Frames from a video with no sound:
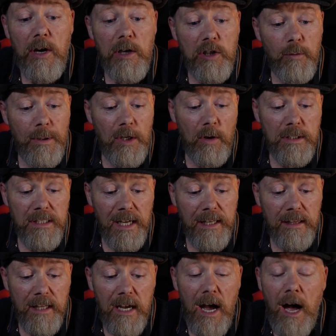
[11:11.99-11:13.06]
So it looks
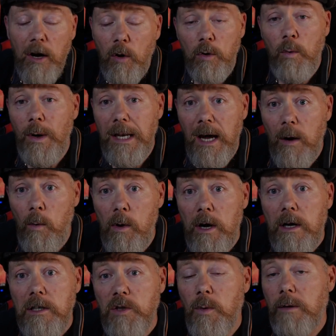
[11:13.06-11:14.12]
like they are going to allow
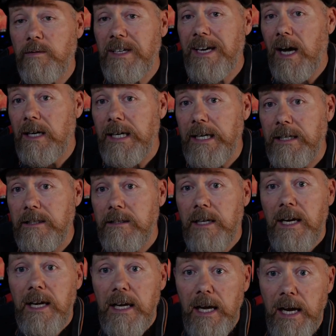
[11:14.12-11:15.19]
to have gullies
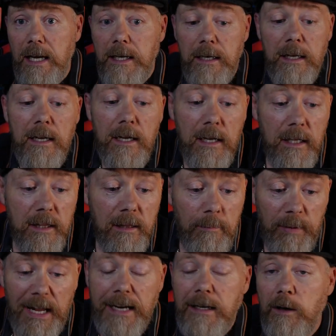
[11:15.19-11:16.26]
in the
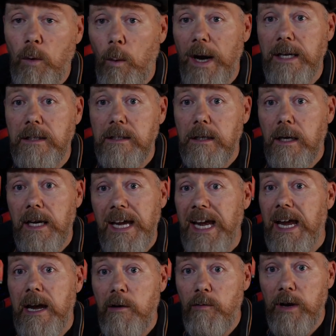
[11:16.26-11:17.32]
Blaenau Gwent
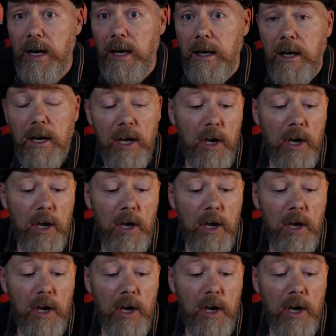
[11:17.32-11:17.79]
area.